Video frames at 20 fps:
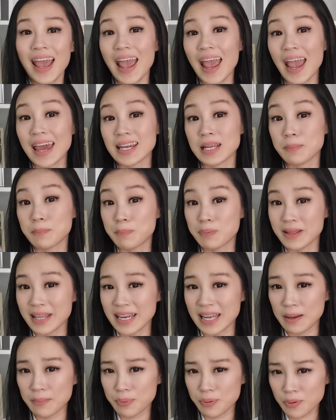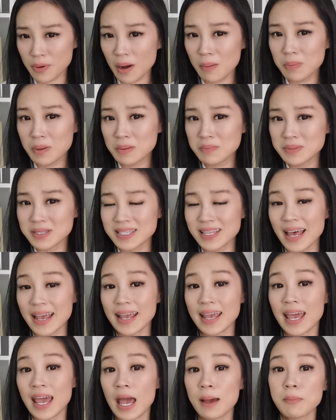any bleeding problems like
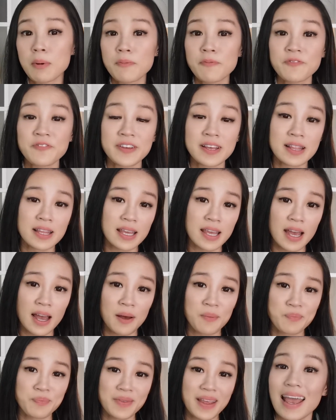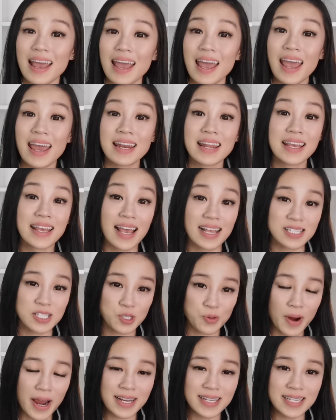hemophilia, any
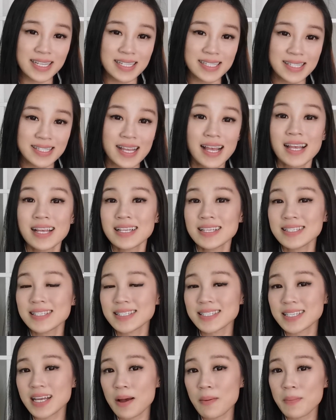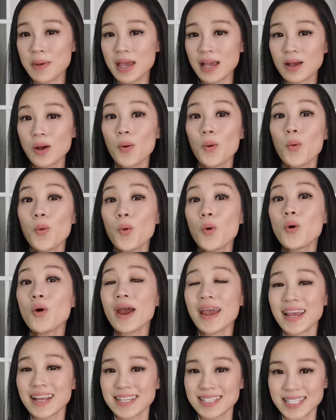gastritis, stomach,
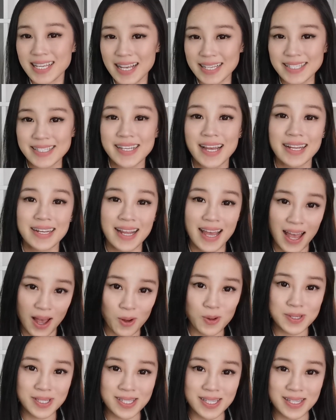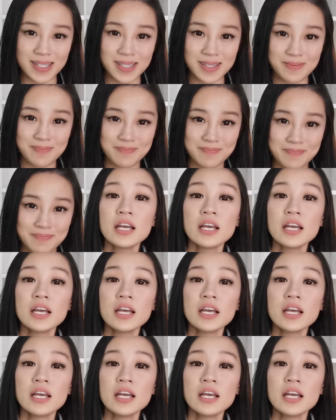or intestine ulcers.